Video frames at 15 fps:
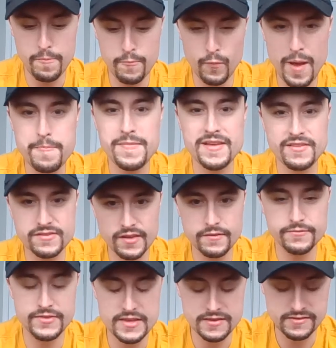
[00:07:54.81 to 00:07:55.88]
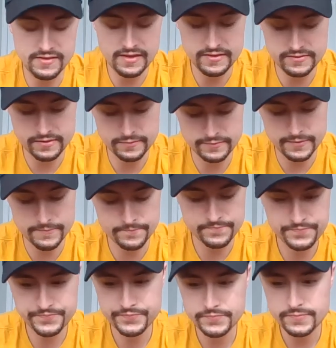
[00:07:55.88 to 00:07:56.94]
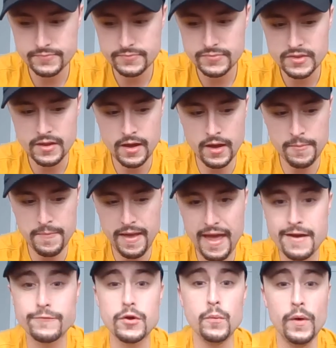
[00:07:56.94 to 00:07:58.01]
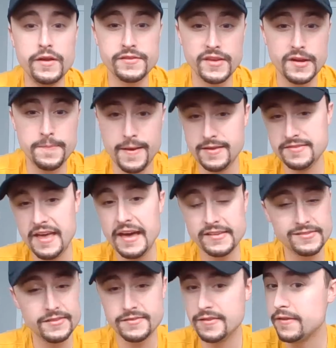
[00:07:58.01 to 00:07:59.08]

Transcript: remnants of the estate system. Everyone is going to pay taxes.